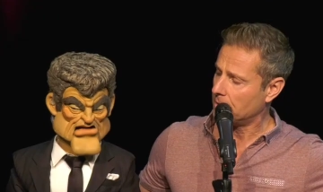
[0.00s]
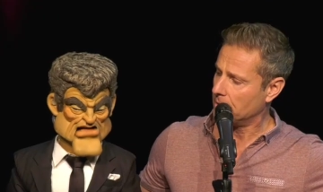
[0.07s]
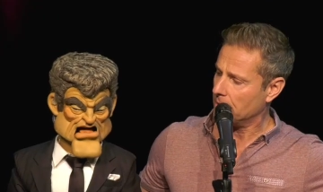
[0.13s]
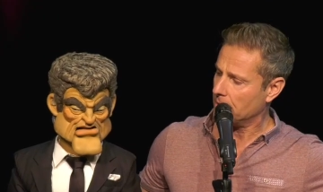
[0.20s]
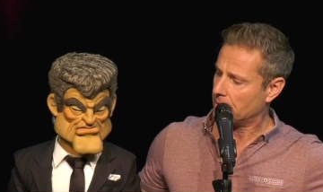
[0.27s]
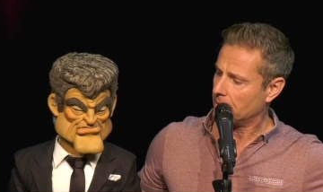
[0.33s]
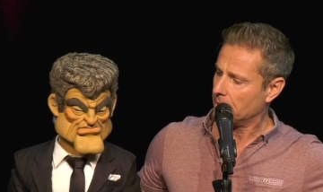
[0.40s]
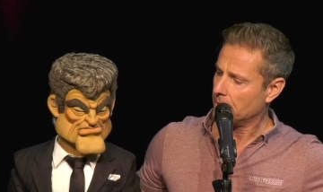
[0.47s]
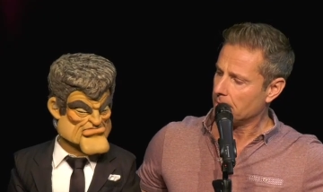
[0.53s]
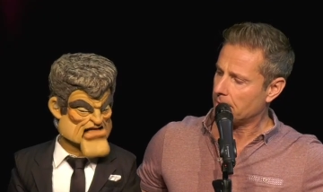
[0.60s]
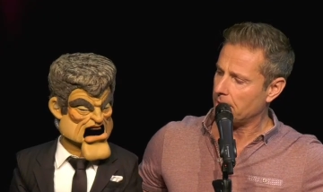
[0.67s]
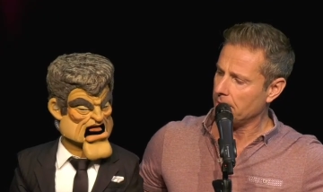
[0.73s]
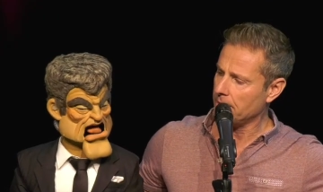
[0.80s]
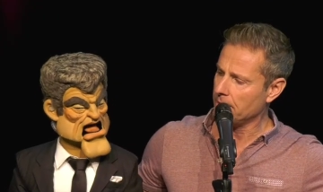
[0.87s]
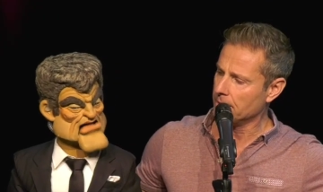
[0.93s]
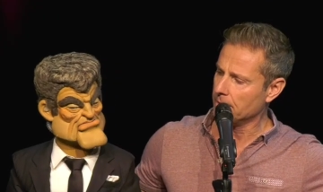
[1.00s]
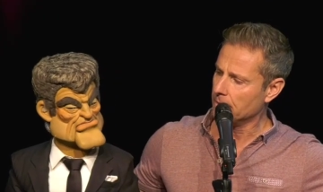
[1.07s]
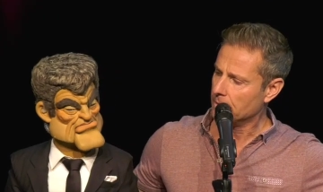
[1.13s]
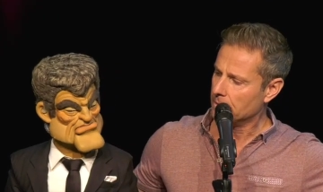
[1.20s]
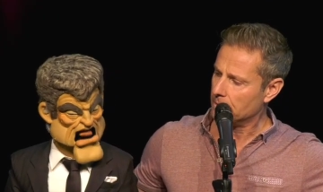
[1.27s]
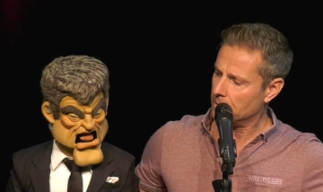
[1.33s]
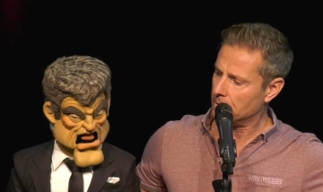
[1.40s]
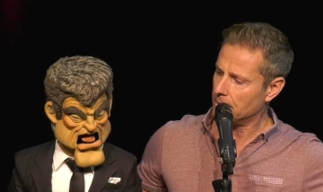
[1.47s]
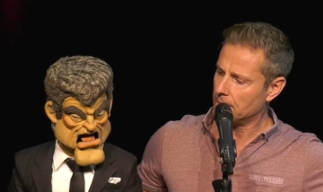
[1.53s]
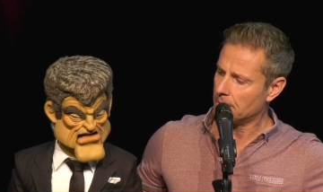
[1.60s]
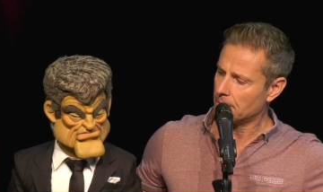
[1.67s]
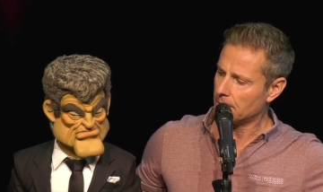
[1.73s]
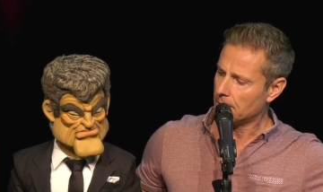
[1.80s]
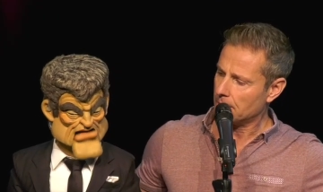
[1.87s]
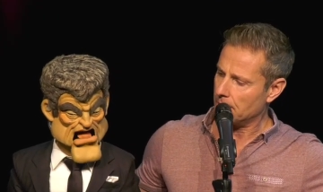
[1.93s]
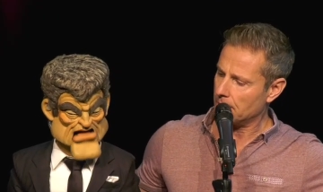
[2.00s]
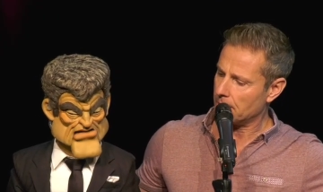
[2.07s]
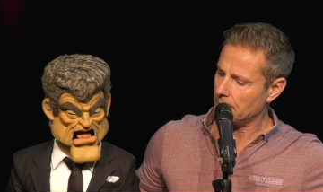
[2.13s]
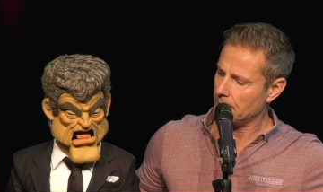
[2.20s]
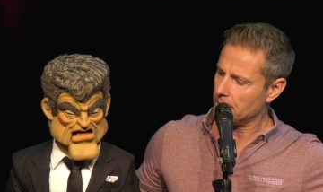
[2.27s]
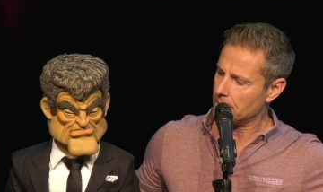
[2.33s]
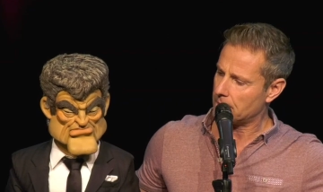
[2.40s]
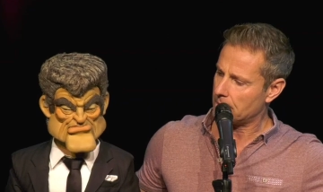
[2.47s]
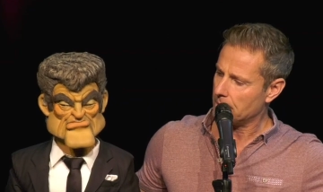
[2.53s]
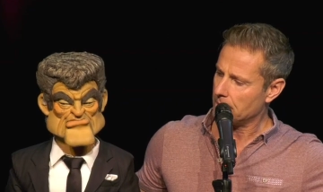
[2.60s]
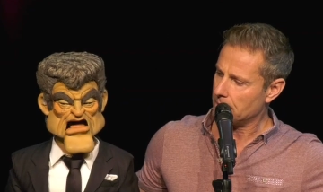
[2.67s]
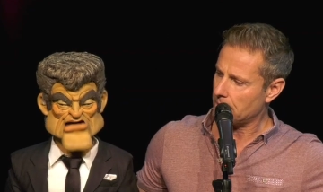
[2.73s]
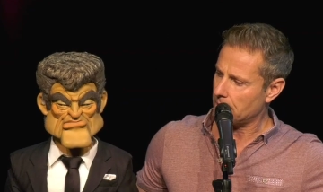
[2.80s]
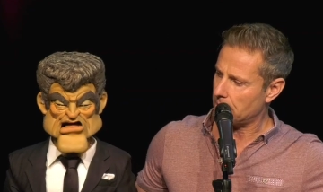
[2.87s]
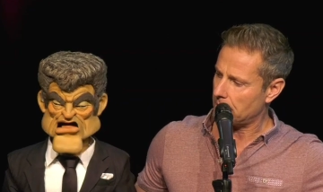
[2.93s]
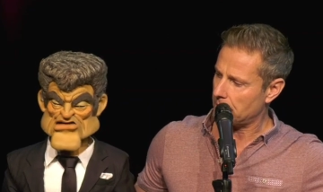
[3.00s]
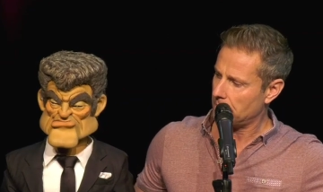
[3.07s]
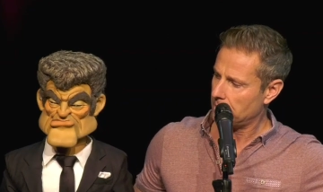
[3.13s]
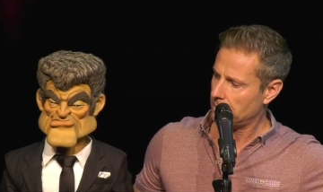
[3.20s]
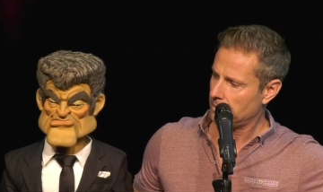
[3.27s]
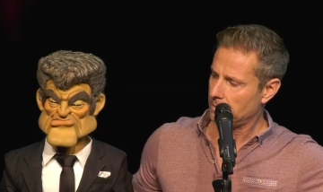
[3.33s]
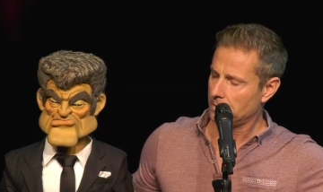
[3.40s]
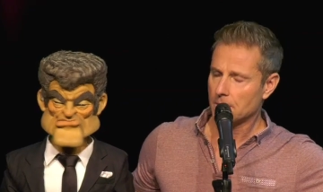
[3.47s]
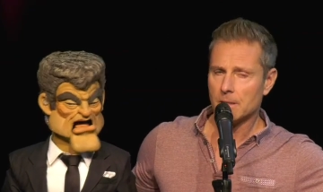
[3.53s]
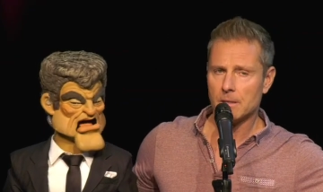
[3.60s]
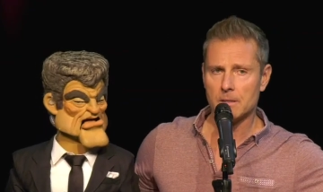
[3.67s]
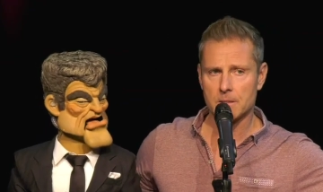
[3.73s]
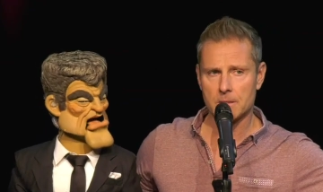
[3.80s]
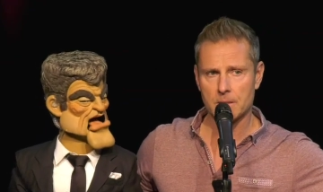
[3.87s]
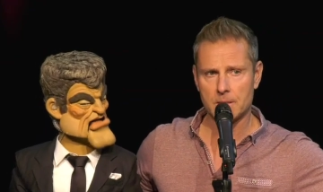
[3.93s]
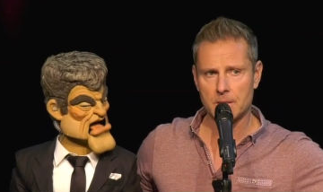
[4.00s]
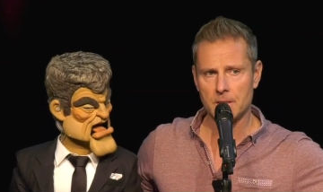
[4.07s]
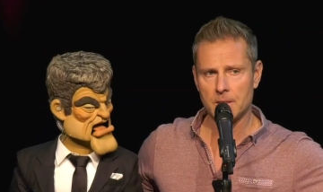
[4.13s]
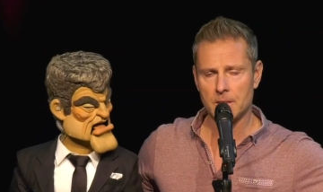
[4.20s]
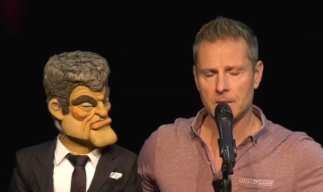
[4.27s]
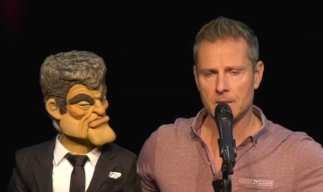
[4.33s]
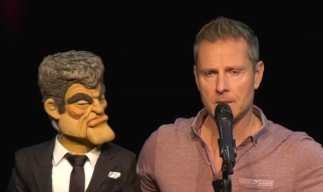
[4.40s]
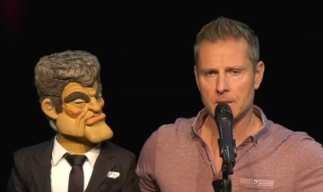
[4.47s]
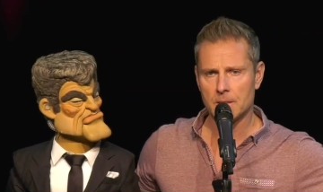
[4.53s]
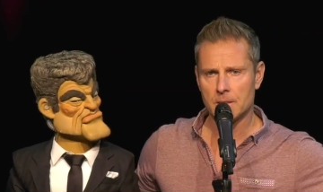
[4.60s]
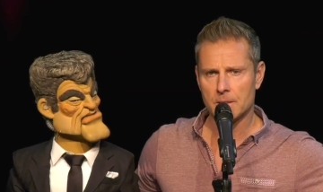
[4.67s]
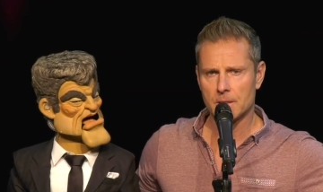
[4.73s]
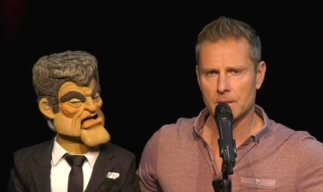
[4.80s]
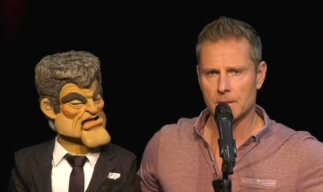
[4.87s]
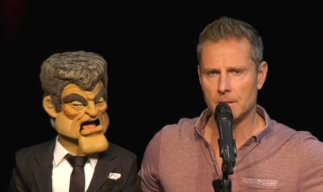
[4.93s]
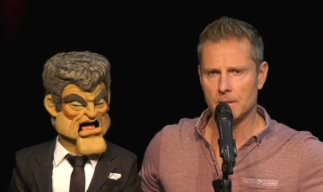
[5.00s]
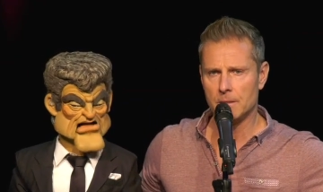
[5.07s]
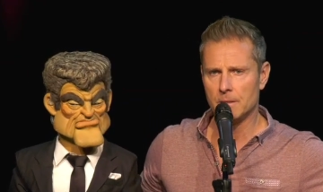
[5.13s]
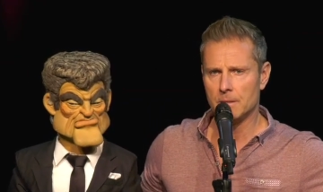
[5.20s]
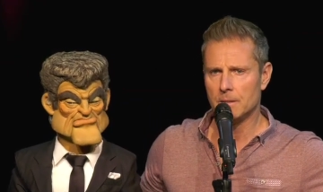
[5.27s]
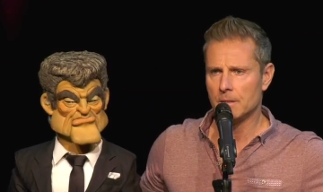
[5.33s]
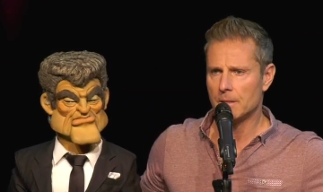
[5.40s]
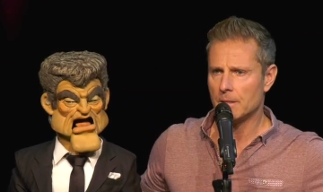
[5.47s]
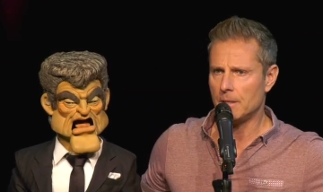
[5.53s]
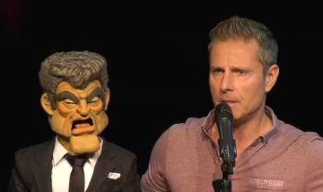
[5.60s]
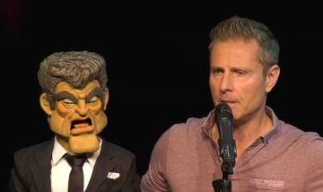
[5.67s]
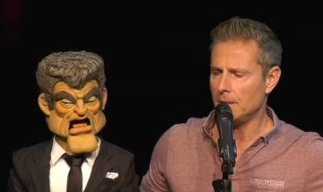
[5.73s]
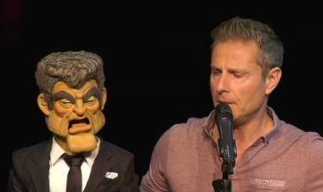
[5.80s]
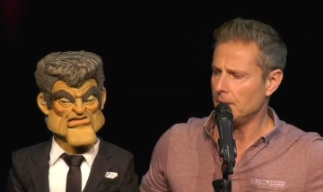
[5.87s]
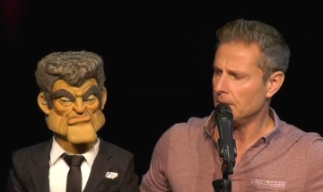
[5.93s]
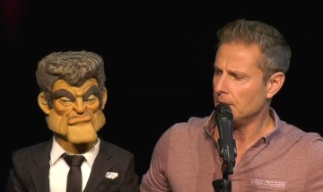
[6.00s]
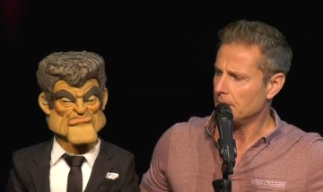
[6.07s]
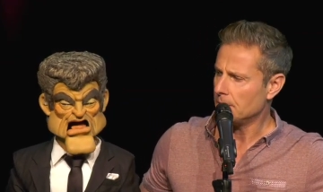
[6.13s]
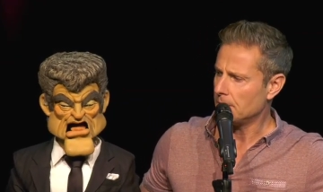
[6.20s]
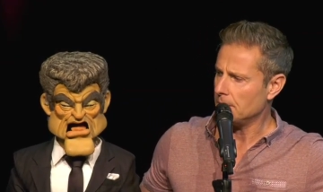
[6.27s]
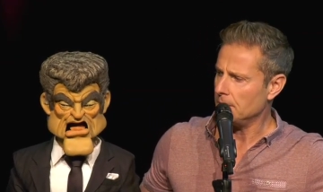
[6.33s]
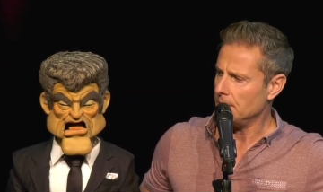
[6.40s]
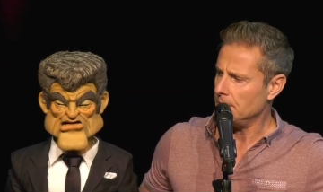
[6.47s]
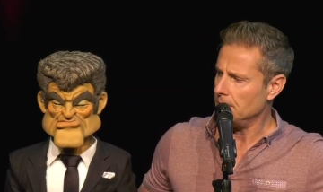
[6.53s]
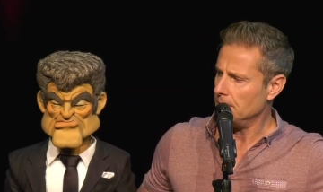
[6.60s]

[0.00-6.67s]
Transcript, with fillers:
Speaker 1: unit Team War Against Terror. I was a T W A T.